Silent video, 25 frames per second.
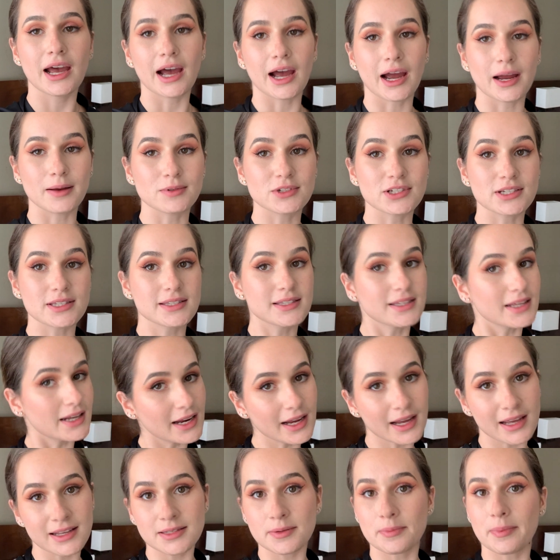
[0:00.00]
I'm just
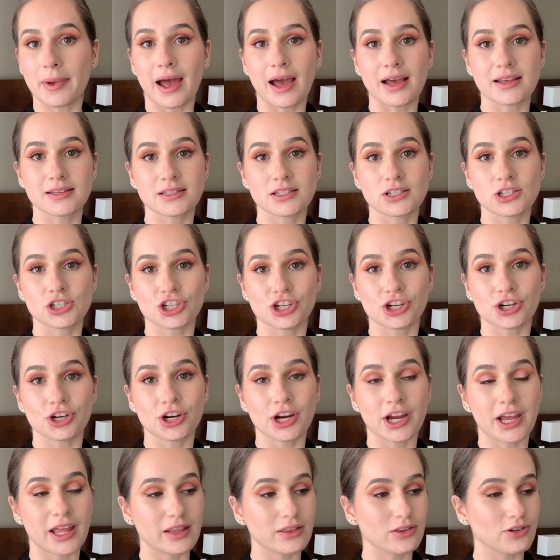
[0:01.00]
sitting as a passenger
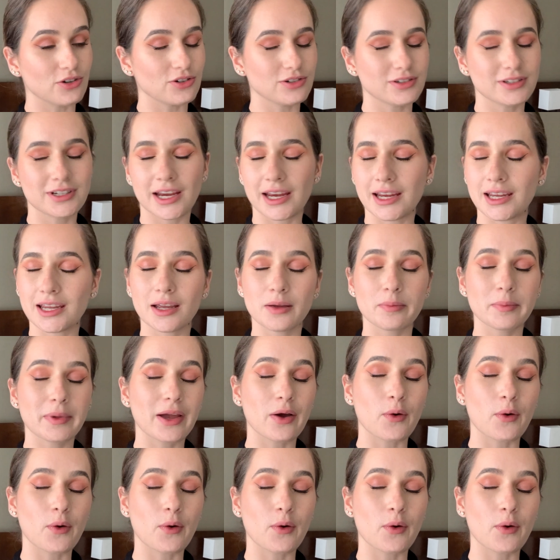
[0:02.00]
and they're taking me